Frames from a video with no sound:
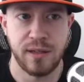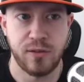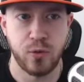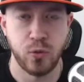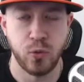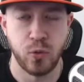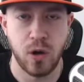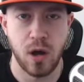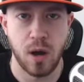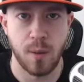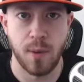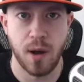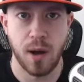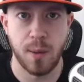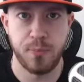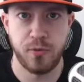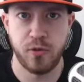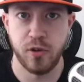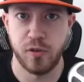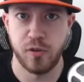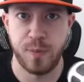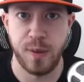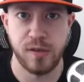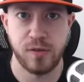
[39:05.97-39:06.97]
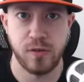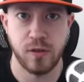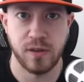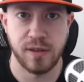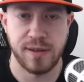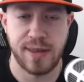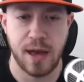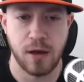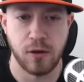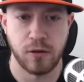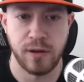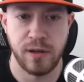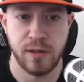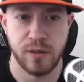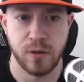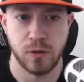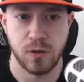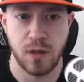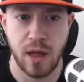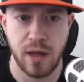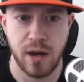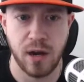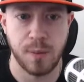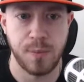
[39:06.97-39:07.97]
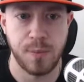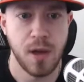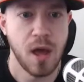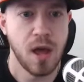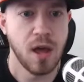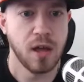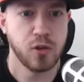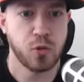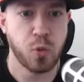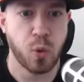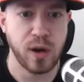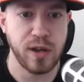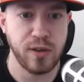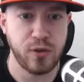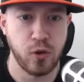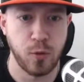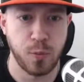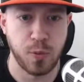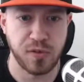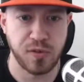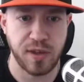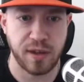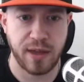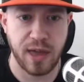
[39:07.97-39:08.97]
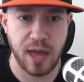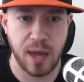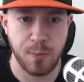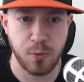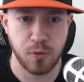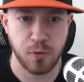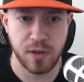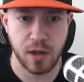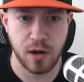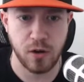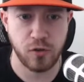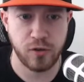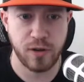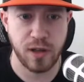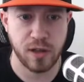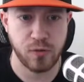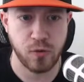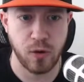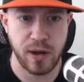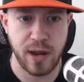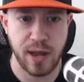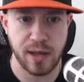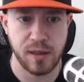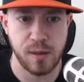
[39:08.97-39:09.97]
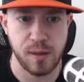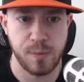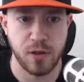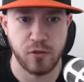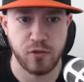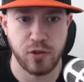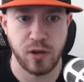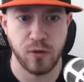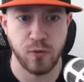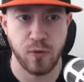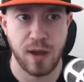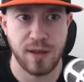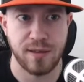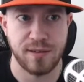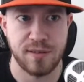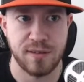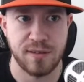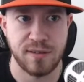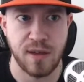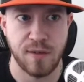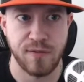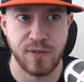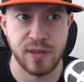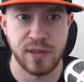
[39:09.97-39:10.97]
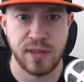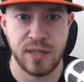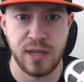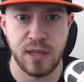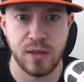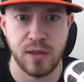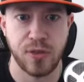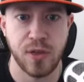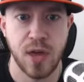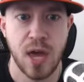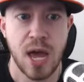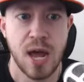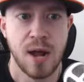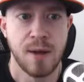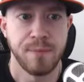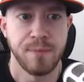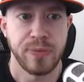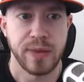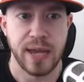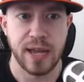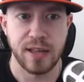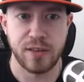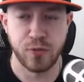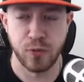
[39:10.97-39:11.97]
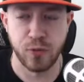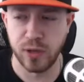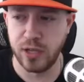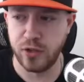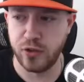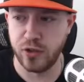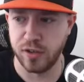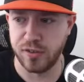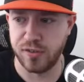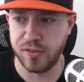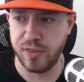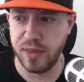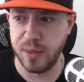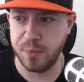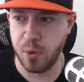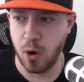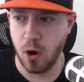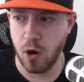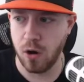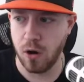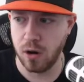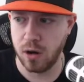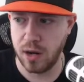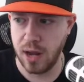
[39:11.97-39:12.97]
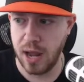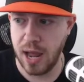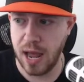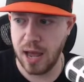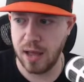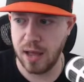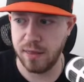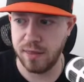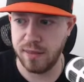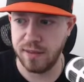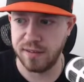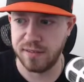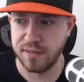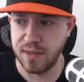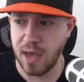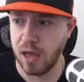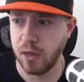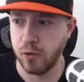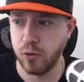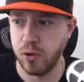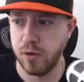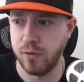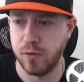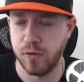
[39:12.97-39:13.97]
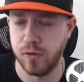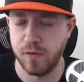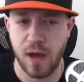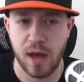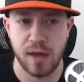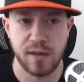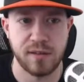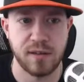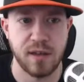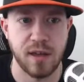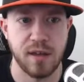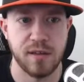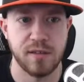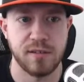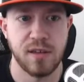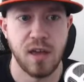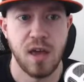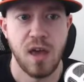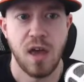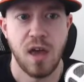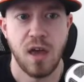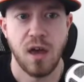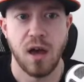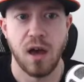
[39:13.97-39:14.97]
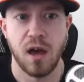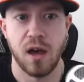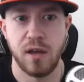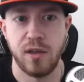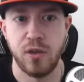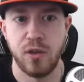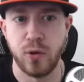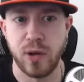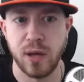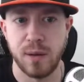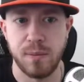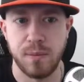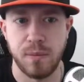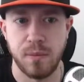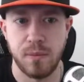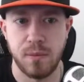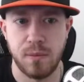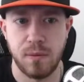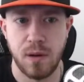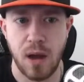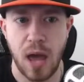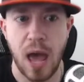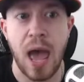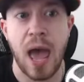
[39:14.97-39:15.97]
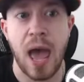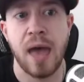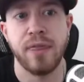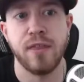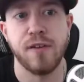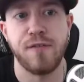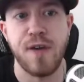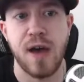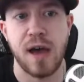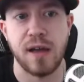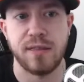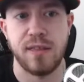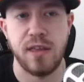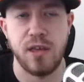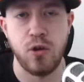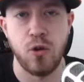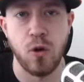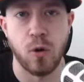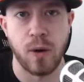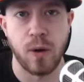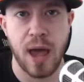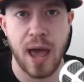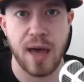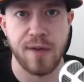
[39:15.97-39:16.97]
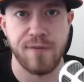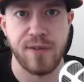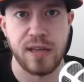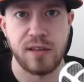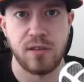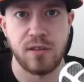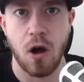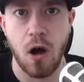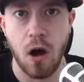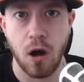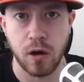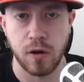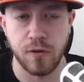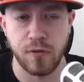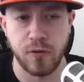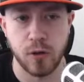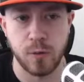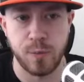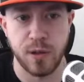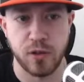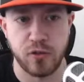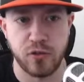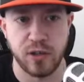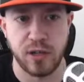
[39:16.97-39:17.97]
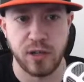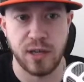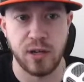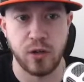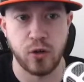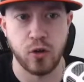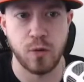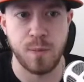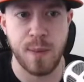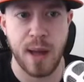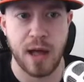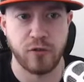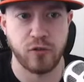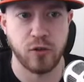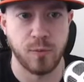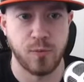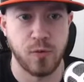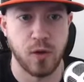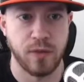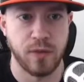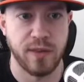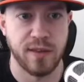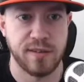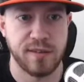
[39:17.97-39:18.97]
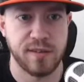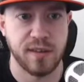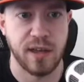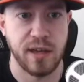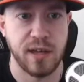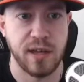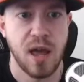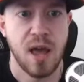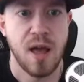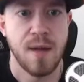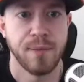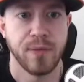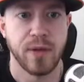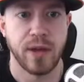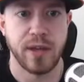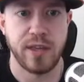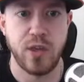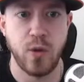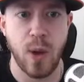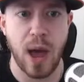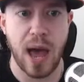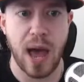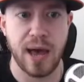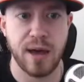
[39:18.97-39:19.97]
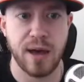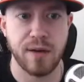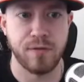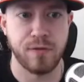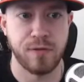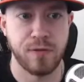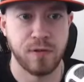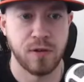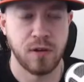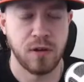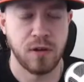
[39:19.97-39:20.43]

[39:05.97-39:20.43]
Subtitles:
to come up just based on the talent in their lineup. 22% K percentage against right-handed pitching, ranks 17th. It's really just the park and the salary for Vasquez. And the fact that you don't have a ton of good pitching in good matchups on this slate. Like you have